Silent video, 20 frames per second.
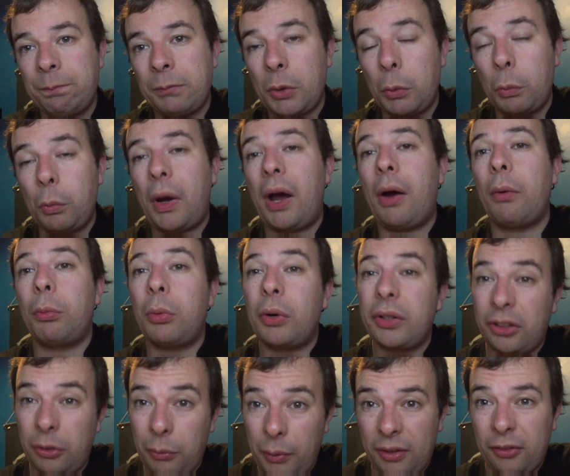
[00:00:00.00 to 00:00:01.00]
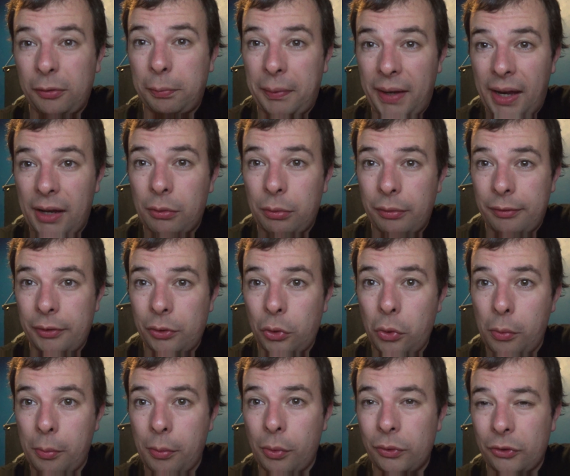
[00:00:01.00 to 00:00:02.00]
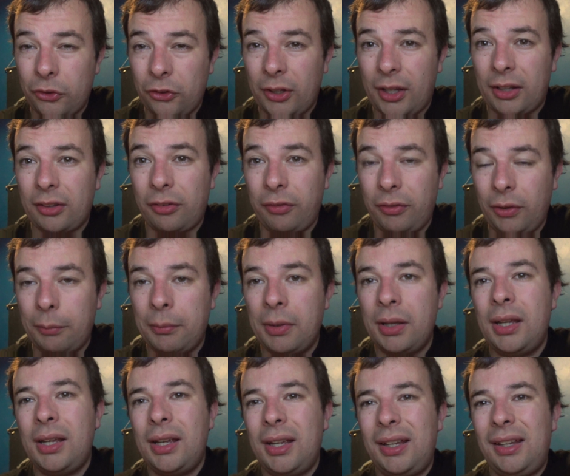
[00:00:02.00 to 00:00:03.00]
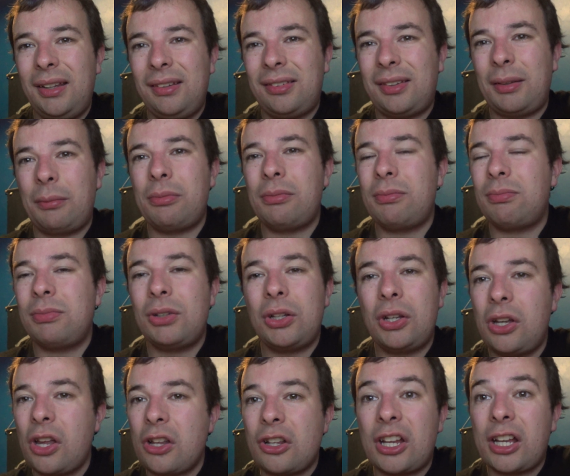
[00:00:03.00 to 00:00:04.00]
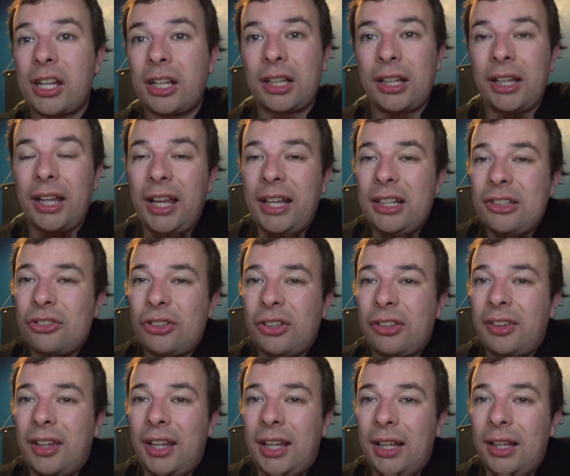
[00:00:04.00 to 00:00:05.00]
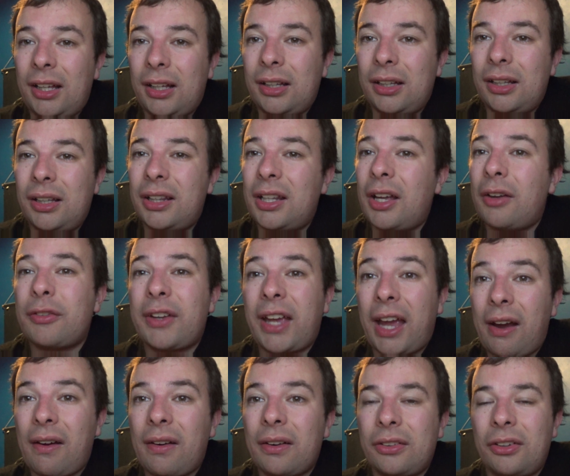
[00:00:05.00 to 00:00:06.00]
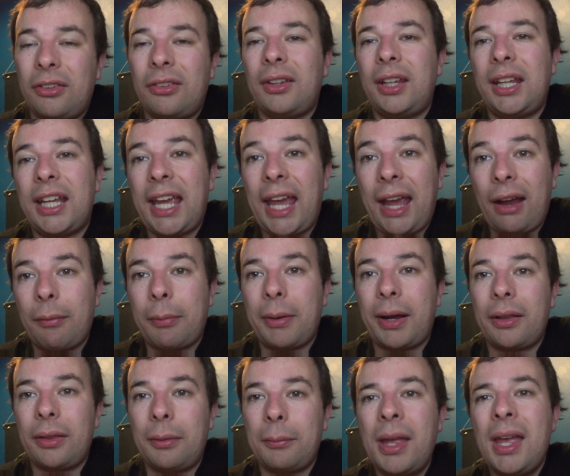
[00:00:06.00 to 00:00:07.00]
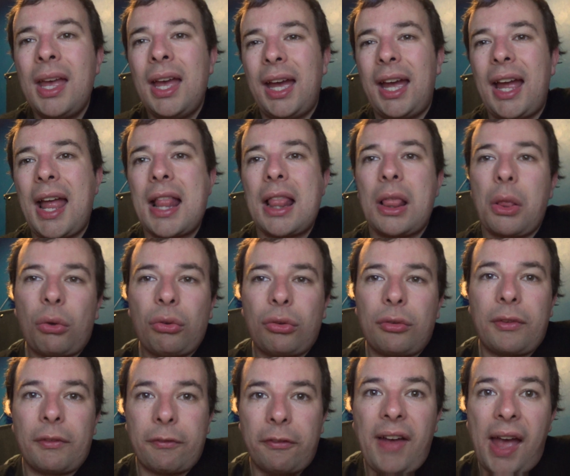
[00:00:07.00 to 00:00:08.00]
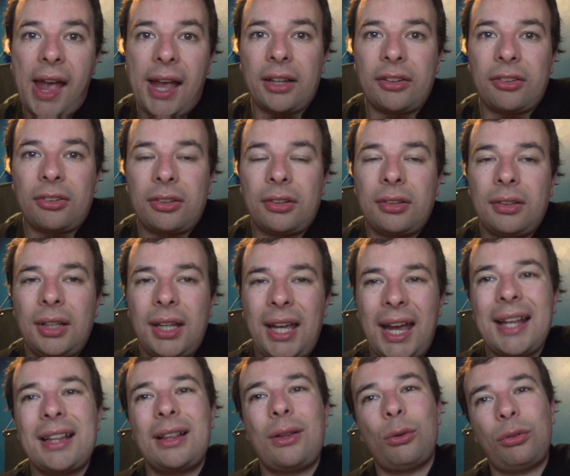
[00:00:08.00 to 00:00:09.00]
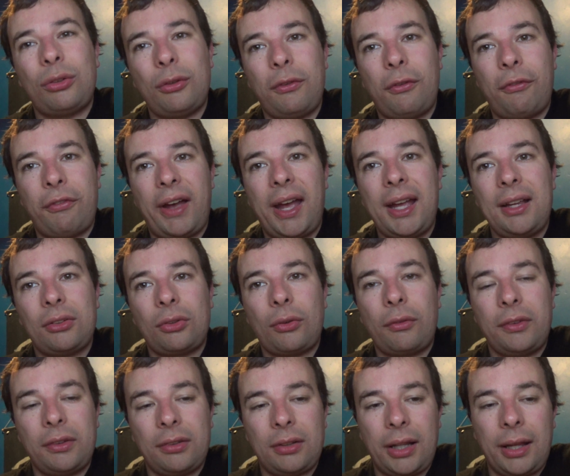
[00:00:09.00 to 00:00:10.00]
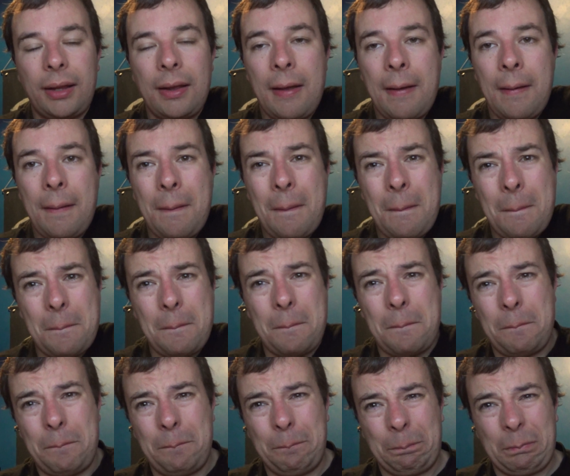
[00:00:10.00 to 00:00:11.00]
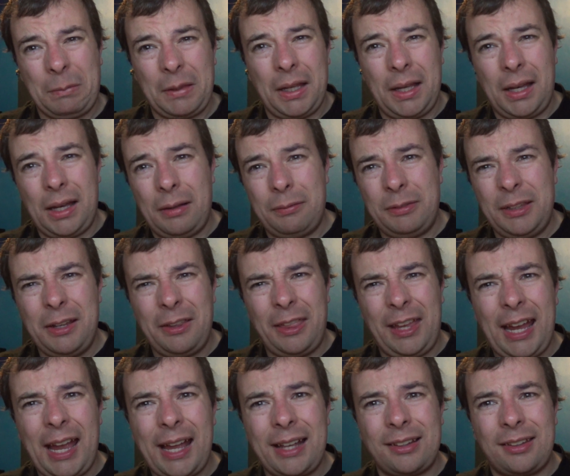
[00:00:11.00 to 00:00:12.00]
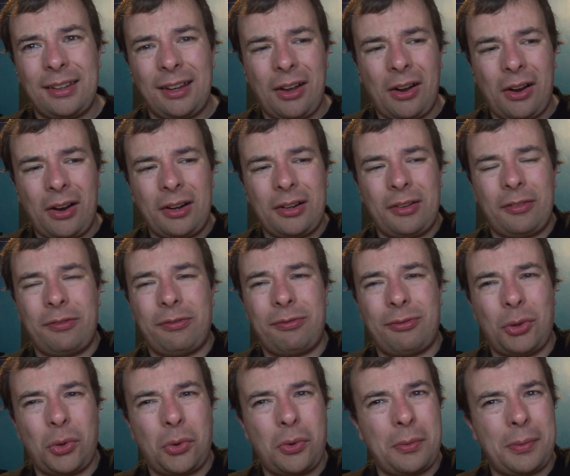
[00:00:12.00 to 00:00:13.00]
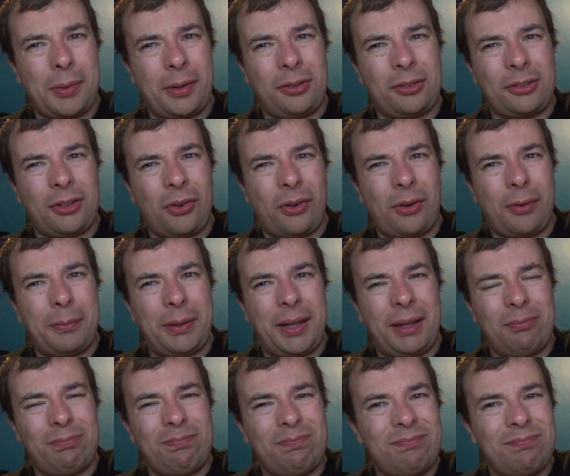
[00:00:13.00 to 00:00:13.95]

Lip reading: well, what you expect with a normal disaster film is some good, interesting enough characters that you care about them, and lots of effects. It had lots of effects, obviously. Near the end, it kind of almost got a bit